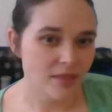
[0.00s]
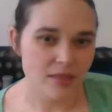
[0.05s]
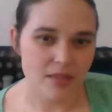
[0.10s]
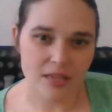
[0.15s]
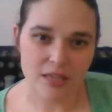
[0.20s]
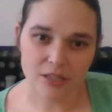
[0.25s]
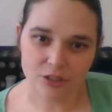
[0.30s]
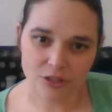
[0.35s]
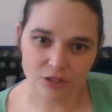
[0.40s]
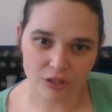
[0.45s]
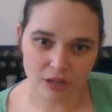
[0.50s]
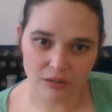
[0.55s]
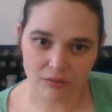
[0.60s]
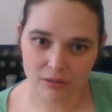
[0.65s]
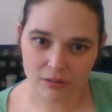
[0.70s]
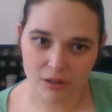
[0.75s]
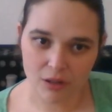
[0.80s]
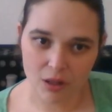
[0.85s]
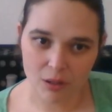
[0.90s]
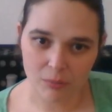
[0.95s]
in
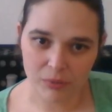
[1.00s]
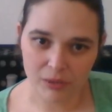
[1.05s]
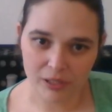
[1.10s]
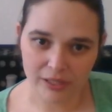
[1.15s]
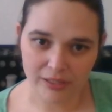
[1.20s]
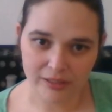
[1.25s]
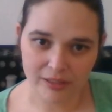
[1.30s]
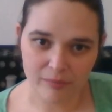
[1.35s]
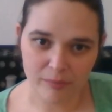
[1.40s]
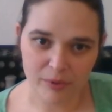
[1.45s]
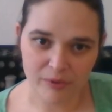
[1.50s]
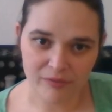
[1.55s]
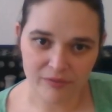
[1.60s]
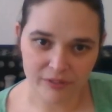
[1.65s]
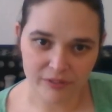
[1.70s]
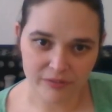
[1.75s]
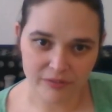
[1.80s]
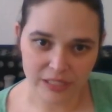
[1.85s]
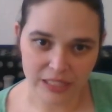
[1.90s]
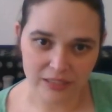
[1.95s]
general, on Blick, they've been
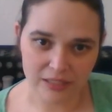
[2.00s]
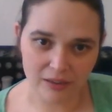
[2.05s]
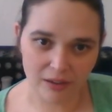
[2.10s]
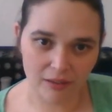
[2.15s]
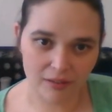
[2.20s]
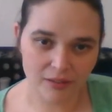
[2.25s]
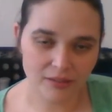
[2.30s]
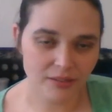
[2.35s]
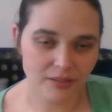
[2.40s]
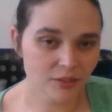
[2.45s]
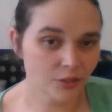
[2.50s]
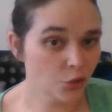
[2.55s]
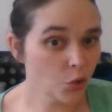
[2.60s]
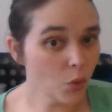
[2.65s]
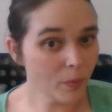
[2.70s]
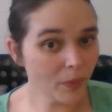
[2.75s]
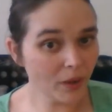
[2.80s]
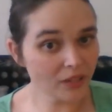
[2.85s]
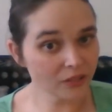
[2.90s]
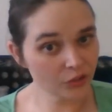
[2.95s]
$15.
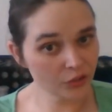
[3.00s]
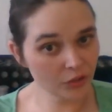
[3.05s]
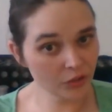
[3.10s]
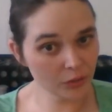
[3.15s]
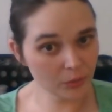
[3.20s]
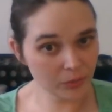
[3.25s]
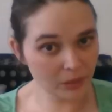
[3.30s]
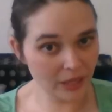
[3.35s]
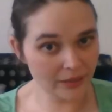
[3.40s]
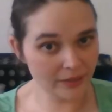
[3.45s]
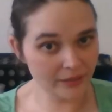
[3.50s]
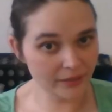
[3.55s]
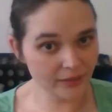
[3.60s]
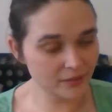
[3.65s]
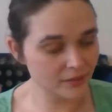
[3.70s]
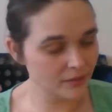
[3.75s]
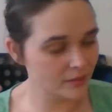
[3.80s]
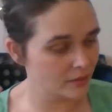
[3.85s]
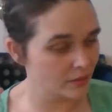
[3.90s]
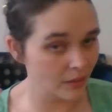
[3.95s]
Coupons don't apply to
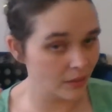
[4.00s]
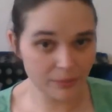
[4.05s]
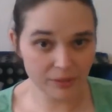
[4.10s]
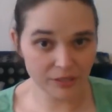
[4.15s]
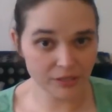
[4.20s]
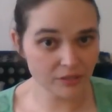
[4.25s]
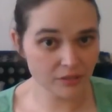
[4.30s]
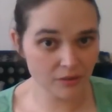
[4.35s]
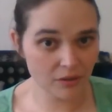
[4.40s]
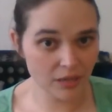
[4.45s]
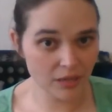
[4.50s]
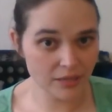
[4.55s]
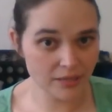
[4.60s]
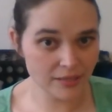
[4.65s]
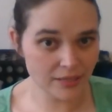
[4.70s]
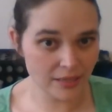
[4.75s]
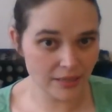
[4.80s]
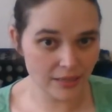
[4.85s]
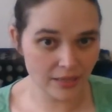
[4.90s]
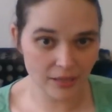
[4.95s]
these. Let me just go ahead
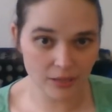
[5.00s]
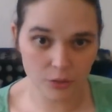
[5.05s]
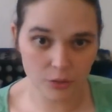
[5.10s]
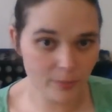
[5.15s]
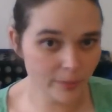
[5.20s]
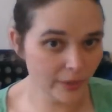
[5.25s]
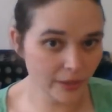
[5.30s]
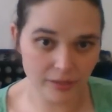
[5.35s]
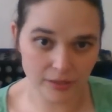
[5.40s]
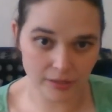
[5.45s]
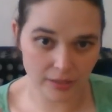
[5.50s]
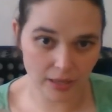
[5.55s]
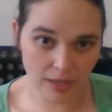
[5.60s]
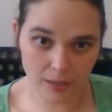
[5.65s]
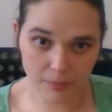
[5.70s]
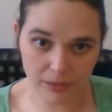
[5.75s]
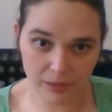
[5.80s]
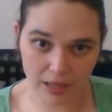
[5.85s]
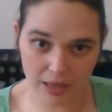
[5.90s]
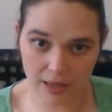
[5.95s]
and say that. Coupon did
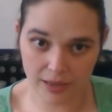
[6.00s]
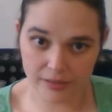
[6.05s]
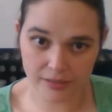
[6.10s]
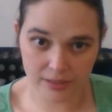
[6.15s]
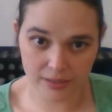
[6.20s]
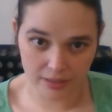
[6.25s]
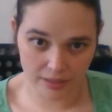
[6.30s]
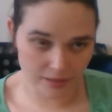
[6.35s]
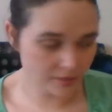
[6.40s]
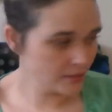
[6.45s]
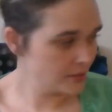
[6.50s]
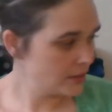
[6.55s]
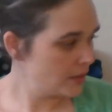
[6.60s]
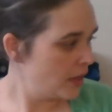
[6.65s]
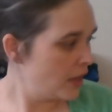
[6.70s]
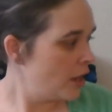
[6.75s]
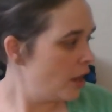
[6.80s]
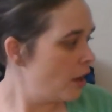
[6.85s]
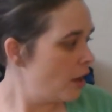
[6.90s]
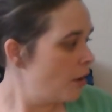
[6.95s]
not apply to this.
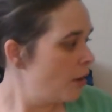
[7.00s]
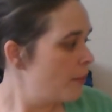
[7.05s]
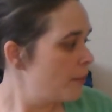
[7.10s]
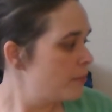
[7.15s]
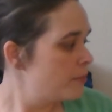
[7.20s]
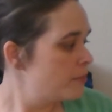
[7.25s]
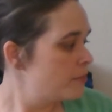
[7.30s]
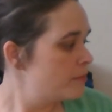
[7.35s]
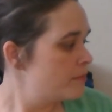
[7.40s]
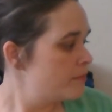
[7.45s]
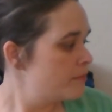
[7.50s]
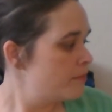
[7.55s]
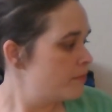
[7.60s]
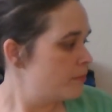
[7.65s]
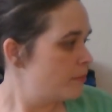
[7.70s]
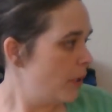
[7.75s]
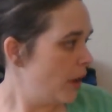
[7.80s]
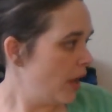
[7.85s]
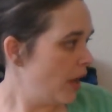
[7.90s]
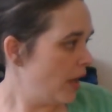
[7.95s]

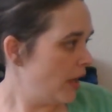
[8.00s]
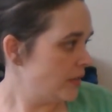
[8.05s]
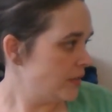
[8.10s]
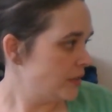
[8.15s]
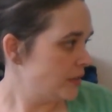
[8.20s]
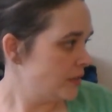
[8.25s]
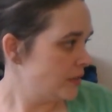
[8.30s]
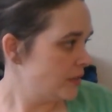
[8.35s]
But